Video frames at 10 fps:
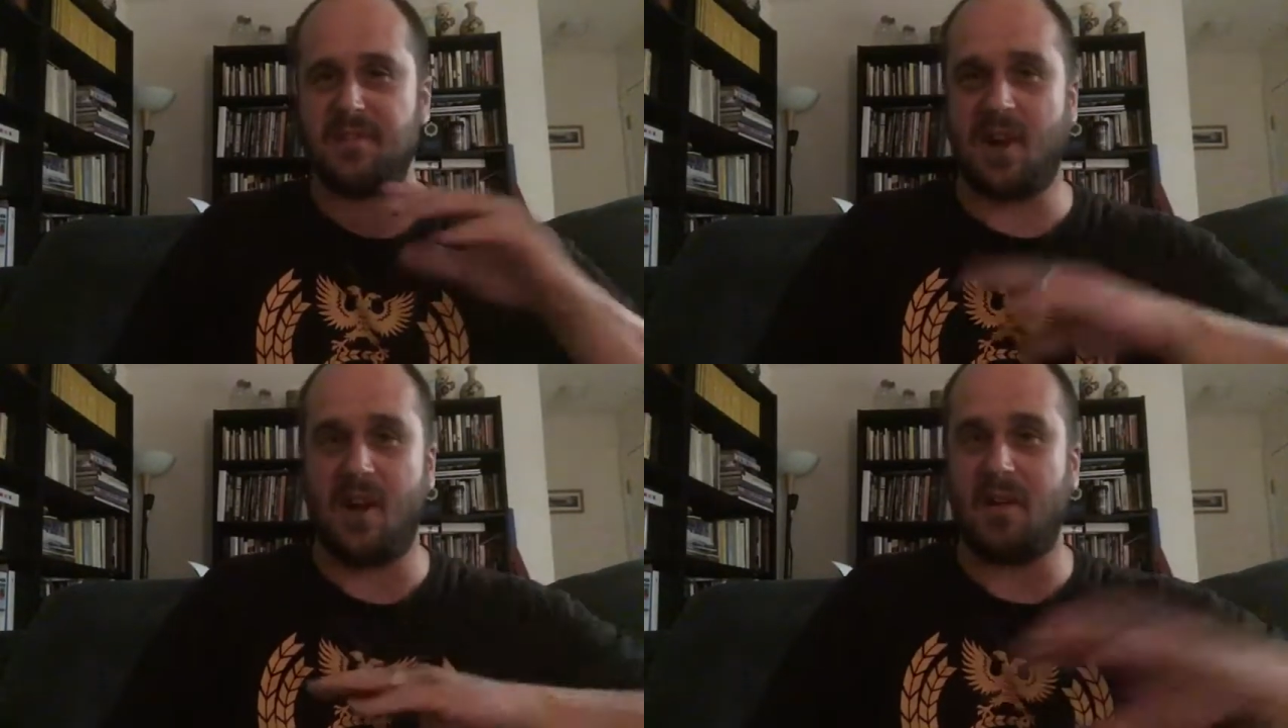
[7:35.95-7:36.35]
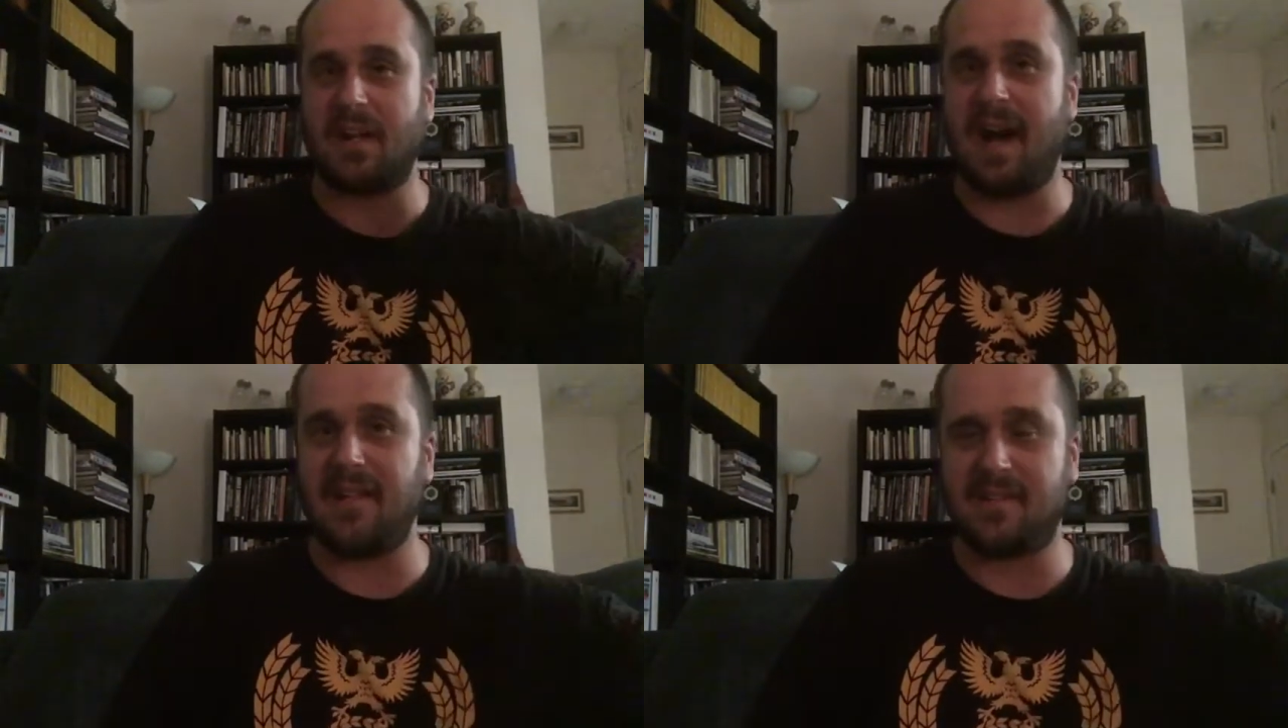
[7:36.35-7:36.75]
It's all
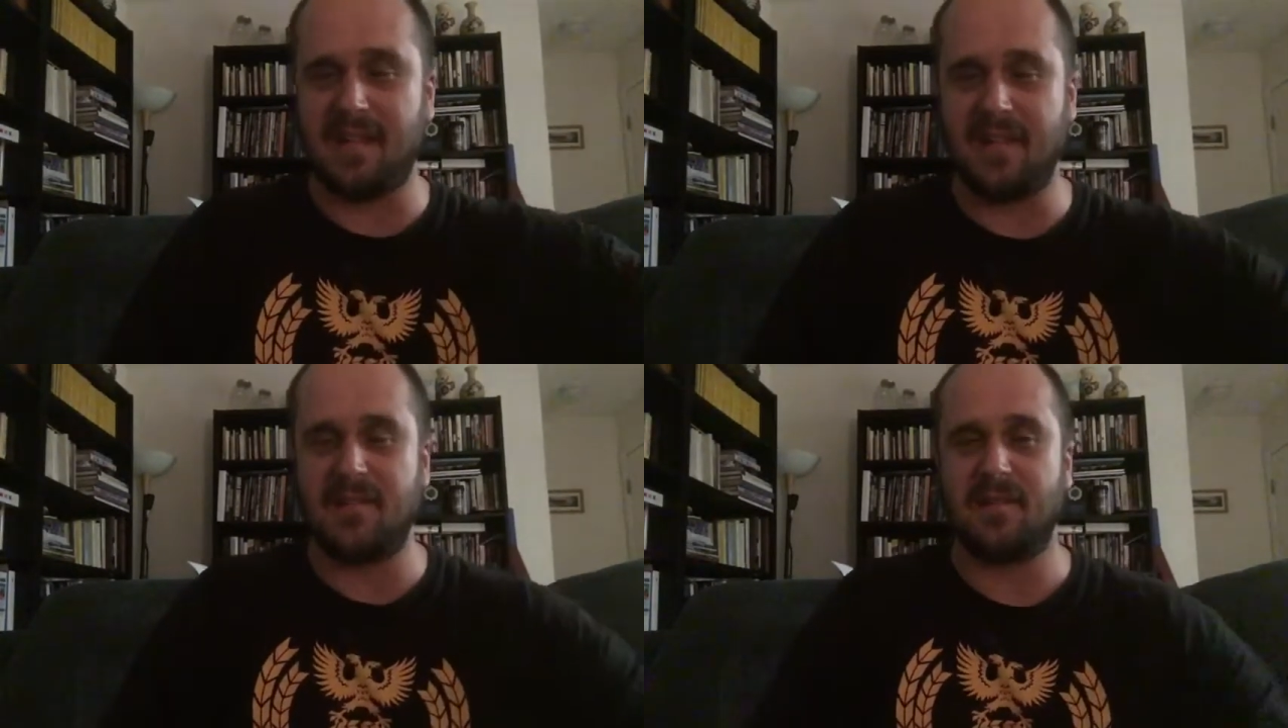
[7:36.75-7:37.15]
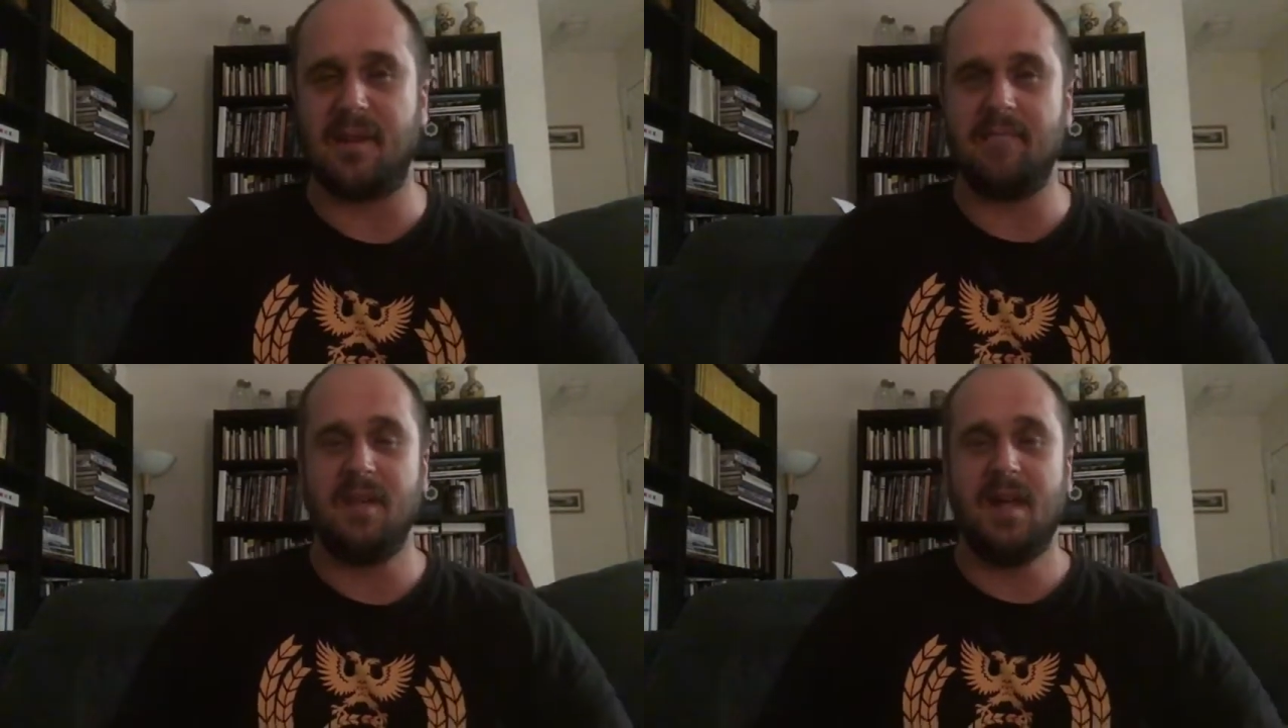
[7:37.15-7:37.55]
consonants,
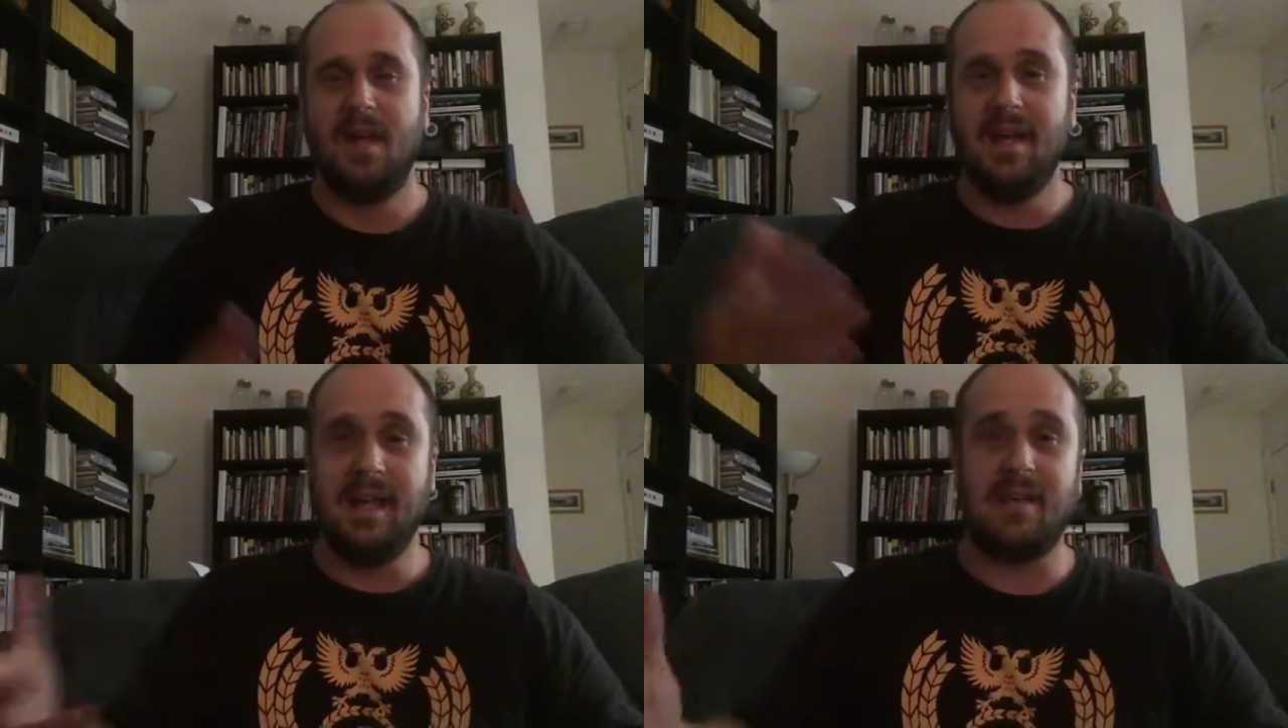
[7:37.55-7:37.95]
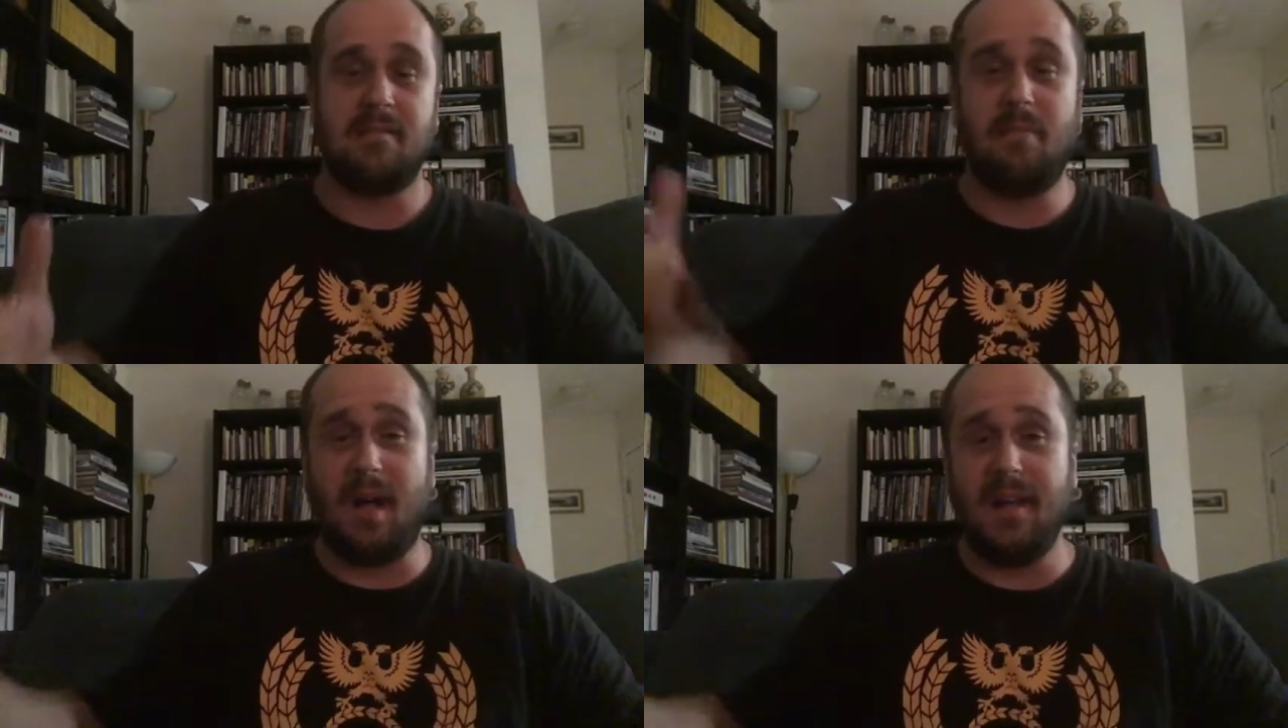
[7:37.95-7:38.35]
right? Yes,
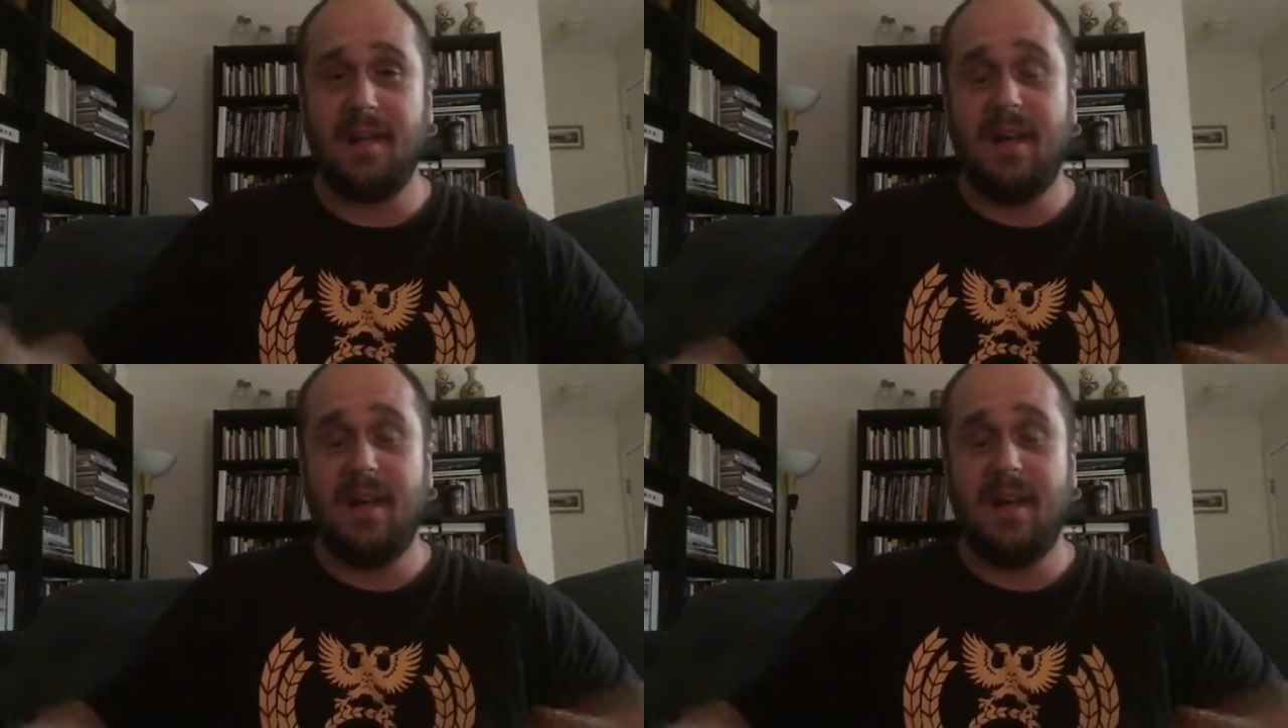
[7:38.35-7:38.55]
but